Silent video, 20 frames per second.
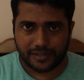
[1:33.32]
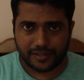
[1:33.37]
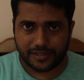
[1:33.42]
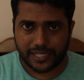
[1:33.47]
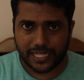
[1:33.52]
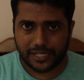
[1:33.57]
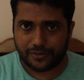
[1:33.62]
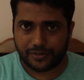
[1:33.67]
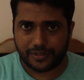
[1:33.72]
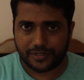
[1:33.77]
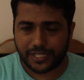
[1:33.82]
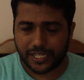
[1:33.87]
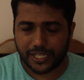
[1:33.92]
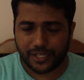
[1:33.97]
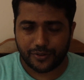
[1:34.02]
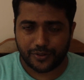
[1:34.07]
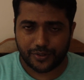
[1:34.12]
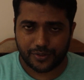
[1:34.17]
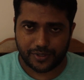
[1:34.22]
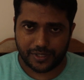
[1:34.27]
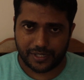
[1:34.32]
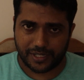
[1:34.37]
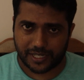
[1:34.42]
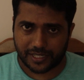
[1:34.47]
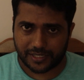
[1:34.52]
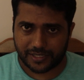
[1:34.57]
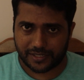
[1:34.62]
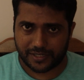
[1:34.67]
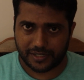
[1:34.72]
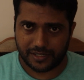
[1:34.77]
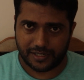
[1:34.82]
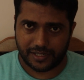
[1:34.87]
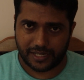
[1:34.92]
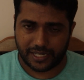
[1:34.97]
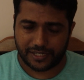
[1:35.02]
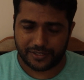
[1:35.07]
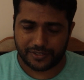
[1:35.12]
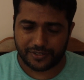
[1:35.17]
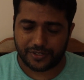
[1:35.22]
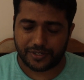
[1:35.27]
That will take you to the next
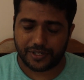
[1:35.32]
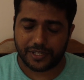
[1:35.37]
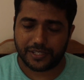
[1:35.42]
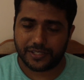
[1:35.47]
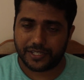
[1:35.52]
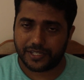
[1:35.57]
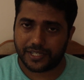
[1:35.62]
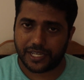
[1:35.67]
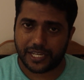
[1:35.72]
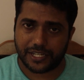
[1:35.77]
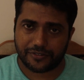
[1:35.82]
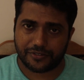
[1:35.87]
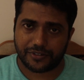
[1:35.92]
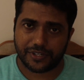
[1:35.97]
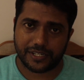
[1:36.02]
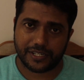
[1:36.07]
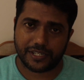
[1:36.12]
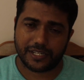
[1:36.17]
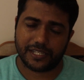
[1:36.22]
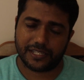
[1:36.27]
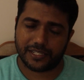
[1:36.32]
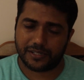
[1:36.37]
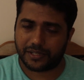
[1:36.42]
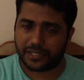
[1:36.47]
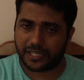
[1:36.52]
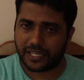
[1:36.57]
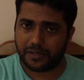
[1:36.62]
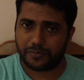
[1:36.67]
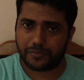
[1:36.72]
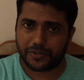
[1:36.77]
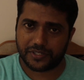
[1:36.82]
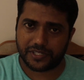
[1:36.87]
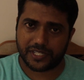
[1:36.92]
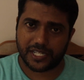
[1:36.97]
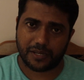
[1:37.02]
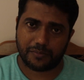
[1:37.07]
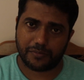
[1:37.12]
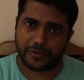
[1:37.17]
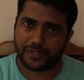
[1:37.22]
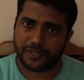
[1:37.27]
answer and then enter it and then again press the
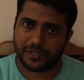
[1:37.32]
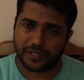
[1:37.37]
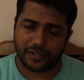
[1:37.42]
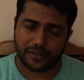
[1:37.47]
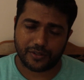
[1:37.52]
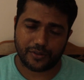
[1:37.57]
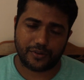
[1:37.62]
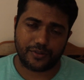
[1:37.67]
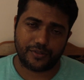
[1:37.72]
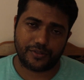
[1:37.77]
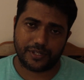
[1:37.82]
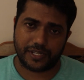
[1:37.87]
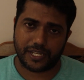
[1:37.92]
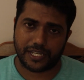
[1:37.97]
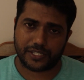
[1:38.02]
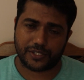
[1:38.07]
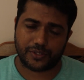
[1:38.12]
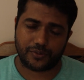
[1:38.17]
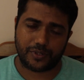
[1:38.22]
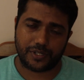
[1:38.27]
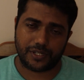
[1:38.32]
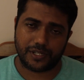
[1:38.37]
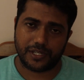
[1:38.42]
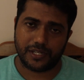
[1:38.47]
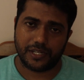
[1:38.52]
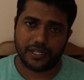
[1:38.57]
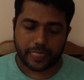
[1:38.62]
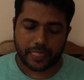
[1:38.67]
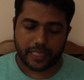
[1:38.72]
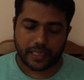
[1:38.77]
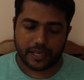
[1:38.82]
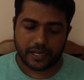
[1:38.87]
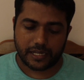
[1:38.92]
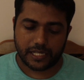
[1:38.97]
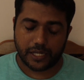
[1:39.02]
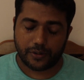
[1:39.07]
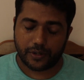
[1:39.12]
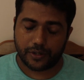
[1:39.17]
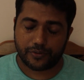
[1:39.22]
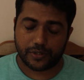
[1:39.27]
tab button, it will go to the next one.
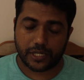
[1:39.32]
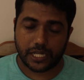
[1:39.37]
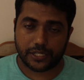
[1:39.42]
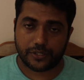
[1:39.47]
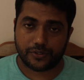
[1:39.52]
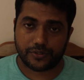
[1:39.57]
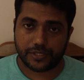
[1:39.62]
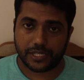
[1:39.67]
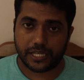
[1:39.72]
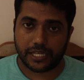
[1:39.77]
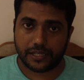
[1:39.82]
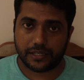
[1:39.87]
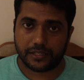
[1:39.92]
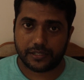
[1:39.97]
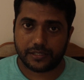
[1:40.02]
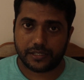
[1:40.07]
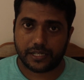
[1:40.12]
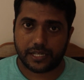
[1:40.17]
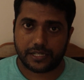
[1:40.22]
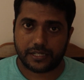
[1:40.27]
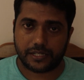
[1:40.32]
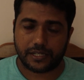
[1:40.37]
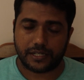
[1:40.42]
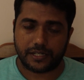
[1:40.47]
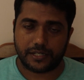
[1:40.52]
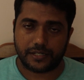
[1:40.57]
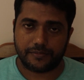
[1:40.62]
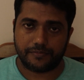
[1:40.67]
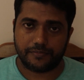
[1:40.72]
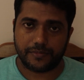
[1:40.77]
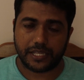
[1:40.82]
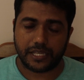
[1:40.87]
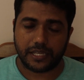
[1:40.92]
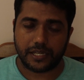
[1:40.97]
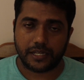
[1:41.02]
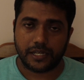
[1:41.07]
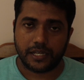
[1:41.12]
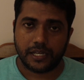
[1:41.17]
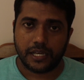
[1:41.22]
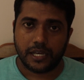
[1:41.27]
Now I would like to say that
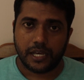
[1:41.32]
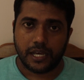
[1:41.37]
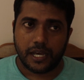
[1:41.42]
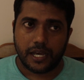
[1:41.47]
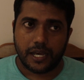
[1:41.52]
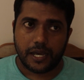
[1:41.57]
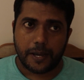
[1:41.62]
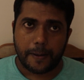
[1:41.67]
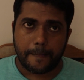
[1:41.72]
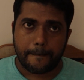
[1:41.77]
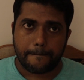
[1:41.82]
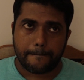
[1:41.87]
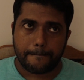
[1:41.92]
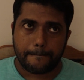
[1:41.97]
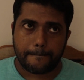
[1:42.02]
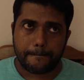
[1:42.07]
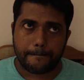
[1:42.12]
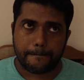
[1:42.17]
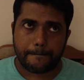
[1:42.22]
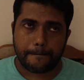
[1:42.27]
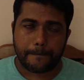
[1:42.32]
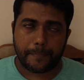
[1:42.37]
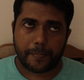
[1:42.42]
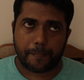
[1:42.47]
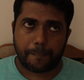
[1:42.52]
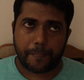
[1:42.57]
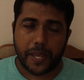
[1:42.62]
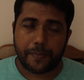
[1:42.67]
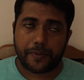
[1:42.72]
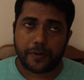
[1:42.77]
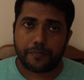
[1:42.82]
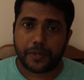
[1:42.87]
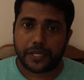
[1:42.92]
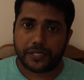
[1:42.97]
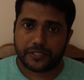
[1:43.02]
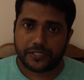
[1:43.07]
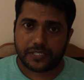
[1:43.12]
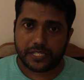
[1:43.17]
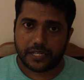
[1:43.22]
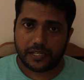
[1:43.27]
the
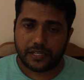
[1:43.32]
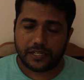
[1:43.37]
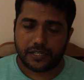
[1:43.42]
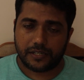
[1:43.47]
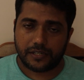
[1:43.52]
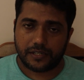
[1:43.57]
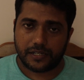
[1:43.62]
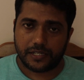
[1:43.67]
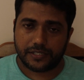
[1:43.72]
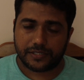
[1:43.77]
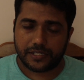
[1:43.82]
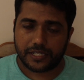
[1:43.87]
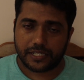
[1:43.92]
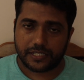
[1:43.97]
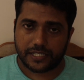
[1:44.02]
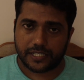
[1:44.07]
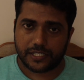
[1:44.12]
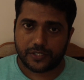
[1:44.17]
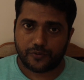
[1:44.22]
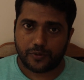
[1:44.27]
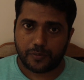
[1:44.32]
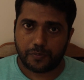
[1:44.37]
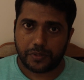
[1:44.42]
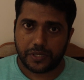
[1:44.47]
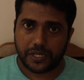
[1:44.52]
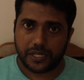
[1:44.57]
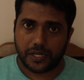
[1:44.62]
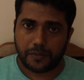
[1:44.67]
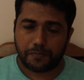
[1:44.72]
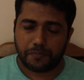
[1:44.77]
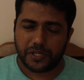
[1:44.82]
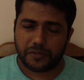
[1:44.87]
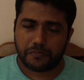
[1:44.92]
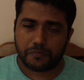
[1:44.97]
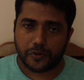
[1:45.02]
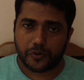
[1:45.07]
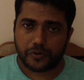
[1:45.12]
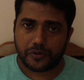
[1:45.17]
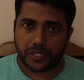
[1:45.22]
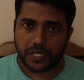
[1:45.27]
paper-based listening test would be a bit
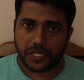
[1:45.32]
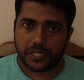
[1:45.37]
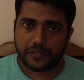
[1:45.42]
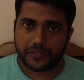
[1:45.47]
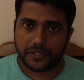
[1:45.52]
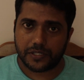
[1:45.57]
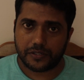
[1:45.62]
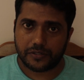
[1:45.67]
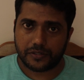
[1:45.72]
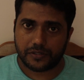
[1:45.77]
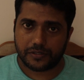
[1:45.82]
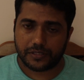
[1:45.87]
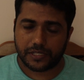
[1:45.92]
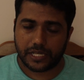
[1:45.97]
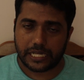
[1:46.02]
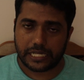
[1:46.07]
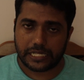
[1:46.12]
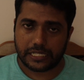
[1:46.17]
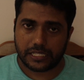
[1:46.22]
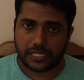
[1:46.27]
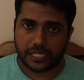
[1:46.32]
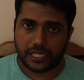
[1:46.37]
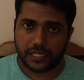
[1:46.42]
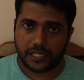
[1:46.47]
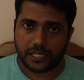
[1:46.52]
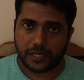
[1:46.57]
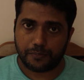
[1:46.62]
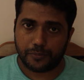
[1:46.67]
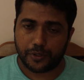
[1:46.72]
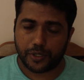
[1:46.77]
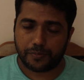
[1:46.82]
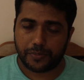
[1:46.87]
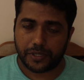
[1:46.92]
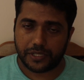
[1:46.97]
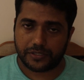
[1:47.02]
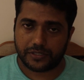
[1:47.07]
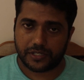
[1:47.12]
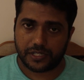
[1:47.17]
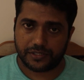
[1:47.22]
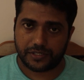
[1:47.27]
more easier than the
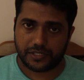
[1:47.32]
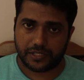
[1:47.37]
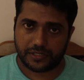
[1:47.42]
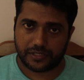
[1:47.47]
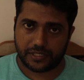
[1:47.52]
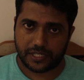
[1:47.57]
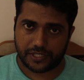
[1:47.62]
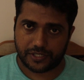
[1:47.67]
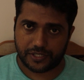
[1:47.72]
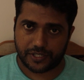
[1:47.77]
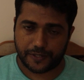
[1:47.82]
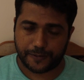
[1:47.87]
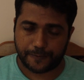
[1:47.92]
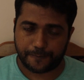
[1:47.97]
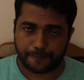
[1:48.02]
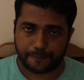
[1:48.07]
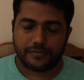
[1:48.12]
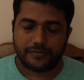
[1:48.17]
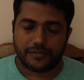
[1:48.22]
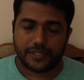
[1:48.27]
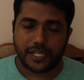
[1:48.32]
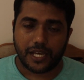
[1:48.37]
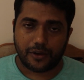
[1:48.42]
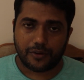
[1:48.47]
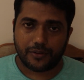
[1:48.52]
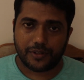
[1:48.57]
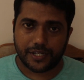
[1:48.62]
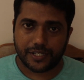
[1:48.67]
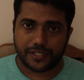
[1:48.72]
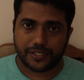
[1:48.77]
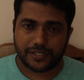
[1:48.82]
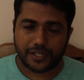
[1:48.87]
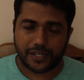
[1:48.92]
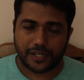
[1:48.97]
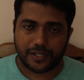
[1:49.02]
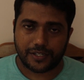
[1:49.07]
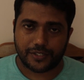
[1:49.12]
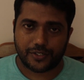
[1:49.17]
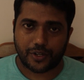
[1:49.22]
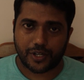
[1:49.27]
computer-based listening test. Now let us
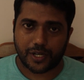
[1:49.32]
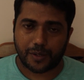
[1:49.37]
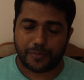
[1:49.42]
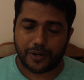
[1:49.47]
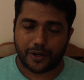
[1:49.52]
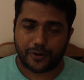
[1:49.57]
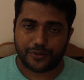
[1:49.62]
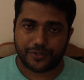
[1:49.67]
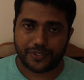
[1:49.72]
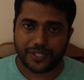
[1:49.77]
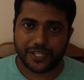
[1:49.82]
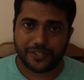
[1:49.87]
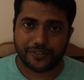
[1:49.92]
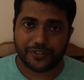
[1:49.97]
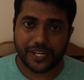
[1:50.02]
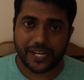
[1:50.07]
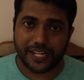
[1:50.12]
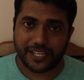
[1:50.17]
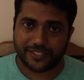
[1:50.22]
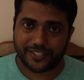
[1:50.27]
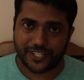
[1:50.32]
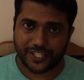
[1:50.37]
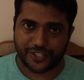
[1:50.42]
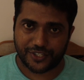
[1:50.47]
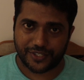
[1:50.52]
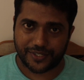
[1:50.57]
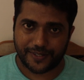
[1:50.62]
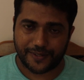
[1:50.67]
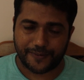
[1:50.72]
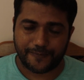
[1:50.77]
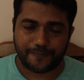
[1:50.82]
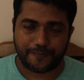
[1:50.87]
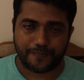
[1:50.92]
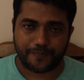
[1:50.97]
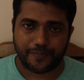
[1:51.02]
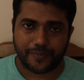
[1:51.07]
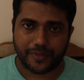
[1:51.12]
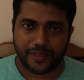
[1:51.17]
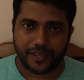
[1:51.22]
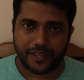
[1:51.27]
talk about the reading session.
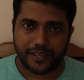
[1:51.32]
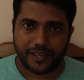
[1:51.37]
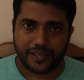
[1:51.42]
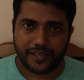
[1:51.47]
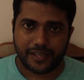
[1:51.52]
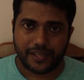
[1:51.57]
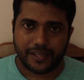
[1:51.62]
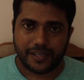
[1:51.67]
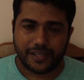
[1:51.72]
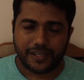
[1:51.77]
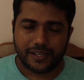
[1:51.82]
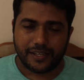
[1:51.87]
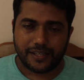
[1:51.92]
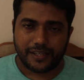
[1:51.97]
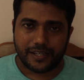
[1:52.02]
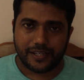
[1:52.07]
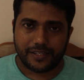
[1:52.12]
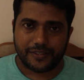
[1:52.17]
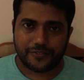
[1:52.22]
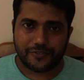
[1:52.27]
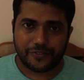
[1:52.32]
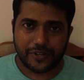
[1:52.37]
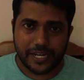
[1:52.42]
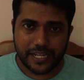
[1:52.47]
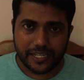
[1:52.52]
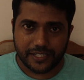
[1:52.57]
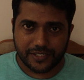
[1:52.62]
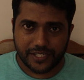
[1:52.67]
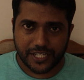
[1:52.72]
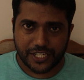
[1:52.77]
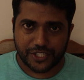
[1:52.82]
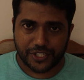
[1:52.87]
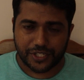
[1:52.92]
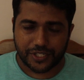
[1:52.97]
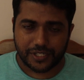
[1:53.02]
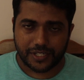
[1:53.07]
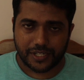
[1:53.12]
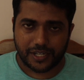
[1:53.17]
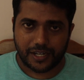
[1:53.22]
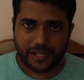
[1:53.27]
In the reading
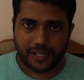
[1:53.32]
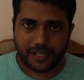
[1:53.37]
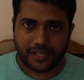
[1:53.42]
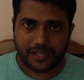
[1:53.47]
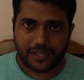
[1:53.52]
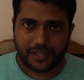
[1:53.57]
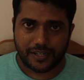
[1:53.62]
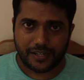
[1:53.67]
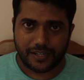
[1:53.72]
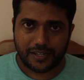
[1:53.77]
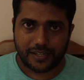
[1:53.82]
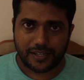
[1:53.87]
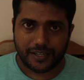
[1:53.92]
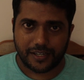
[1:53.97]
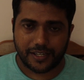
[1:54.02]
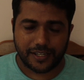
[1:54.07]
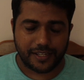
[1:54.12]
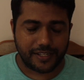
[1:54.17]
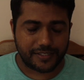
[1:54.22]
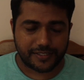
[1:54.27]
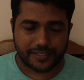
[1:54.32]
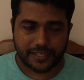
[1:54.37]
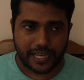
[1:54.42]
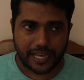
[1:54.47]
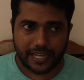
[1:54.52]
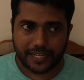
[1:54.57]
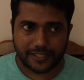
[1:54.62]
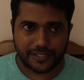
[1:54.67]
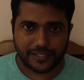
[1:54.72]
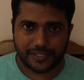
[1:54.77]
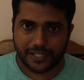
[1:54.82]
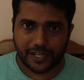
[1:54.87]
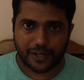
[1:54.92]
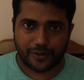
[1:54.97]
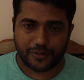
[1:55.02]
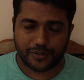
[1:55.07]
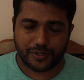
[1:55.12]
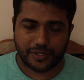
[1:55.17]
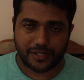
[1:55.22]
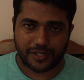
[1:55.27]
session, it is hands
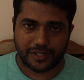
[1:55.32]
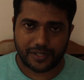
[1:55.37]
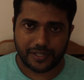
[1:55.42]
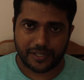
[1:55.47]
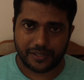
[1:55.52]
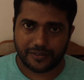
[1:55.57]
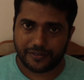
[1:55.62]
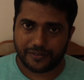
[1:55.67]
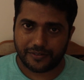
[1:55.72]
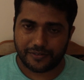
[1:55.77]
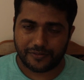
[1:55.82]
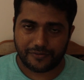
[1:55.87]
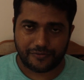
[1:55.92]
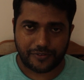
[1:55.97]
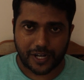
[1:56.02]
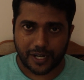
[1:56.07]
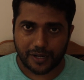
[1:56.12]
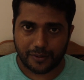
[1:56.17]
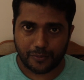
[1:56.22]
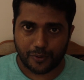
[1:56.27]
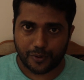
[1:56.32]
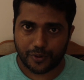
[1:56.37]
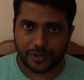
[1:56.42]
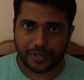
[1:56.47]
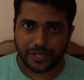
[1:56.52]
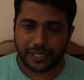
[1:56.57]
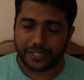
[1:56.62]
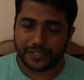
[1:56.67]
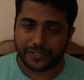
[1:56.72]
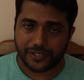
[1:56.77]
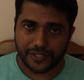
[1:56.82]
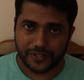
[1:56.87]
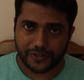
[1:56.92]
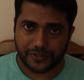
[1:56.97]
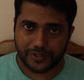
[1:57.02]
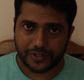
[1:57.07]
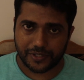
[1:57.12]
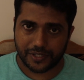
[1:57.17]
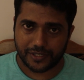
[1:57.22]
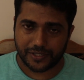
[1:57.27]
down far more
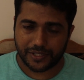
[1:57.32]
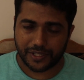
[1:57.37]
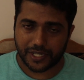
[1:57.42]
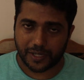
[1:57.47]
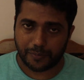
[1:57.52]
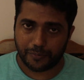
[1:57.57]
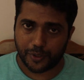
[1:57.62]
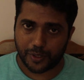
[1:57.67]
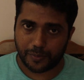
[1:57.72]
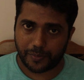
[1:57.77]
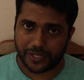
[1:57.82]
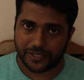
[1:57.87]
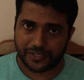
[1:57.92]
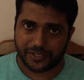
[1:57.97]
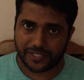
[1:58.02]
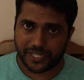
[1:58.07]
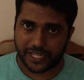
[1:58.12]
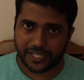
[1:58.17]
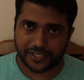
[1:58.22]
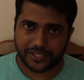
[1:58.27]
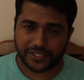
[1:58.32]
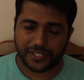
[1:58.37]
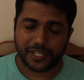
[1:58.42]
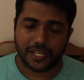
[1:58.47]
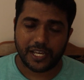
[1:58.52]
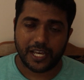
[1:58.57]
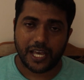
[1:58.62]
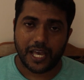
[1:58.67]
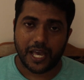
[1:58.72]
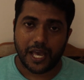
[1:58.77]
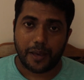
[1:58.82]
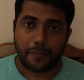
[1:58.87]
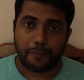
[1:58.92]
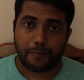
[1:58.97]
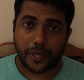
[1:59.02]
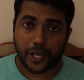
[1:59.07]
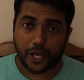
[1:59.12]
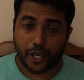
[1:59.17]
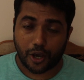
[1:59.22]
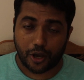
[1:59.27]
easier in the computer-based test
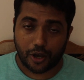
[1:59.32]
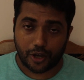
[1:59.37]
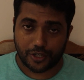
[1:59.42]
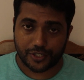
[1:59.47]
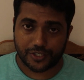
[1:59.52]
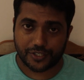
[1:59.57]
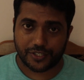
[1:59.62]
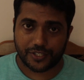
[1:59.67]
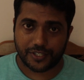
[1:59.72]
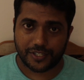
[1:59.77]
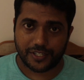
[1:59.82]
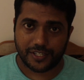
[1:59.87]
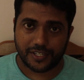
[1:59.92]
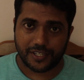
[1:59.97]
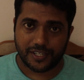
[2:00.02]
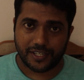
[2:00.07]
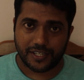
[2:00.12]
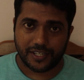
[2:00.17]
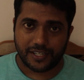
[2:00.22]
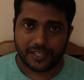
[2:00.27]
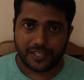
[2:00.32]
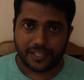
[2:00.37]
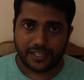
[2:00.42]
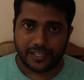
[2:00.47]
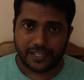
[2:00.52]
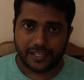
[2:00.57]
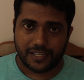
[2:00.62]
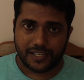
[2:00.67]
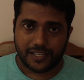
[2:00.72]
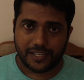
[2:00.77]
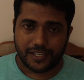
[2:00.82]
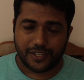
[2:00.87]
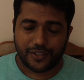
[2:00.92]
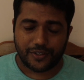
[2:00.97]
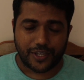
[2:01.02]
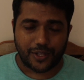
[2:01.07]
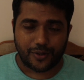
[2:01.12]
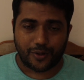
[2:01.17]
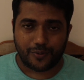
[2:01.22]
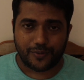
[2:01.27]
because
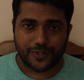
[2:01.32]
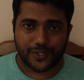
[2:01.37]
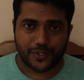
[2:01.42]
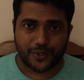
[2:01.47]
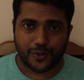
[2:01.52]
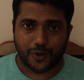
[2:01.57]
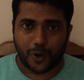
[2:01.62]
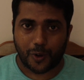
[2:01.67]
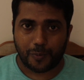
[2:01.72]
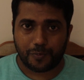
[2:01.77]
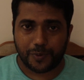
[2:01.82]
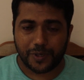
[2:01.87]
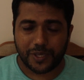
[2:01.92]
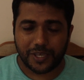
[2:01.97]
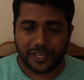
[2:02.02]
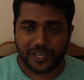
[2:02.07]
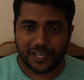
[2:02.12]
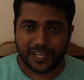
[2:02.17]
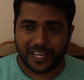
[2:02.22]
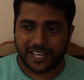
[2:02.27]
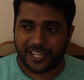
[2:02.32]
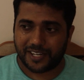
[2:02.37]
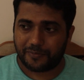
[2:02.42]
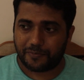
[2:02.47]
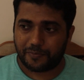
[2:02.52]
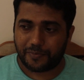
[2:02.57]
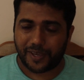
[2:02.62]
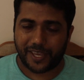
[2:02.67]
you can always copy and